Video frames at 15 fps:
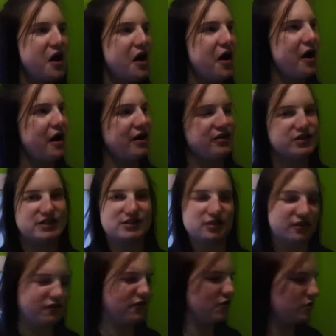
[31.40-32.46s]
There's still
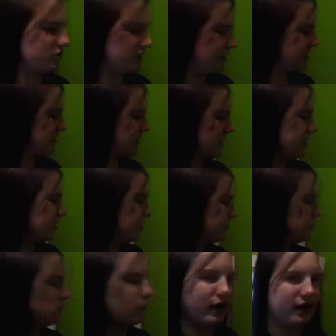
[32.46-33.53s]
a few things that I need to
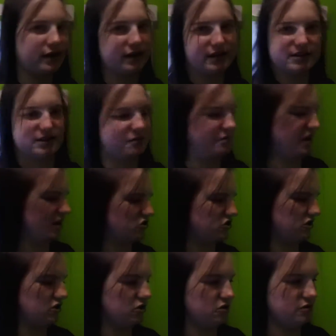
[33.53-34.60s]
put away, like some
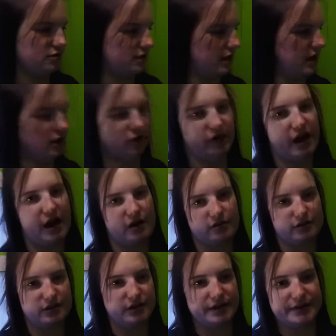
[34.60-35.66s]
extra clothes laying
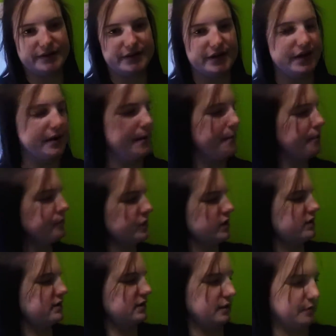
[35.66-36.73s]
around and
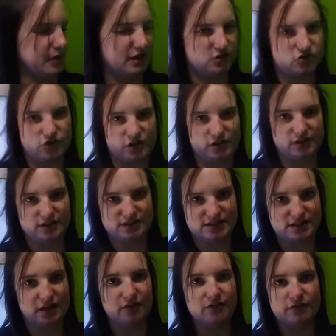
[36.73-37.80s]
some extra
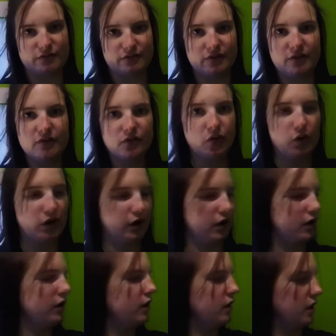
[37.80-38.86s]
stuff for
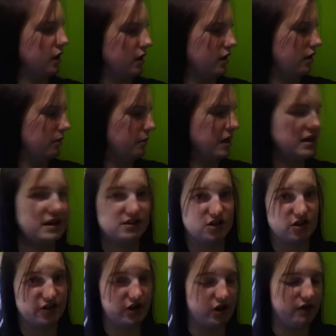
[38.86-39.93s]
maintenance
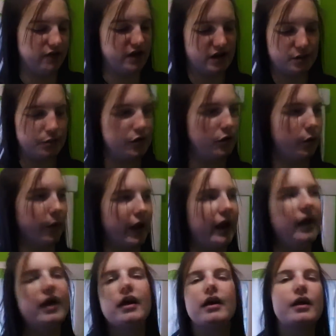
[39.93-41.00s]
on the RV to put
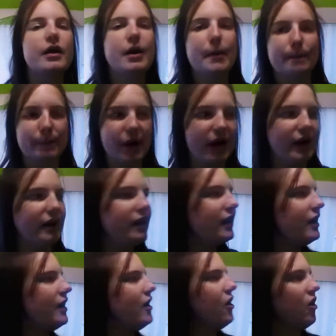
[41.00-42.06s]
away, but
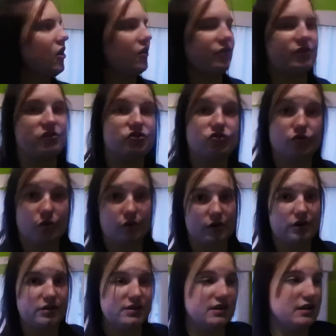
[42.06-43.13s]
all the
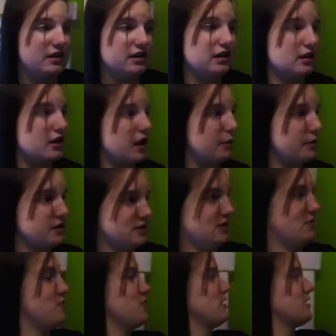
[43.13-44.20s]
drawers and the cupboards
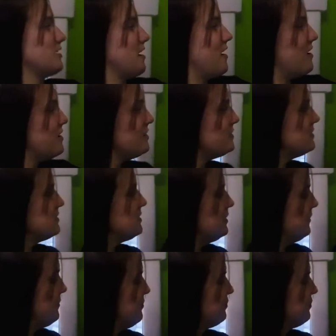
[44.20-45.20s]
are organized.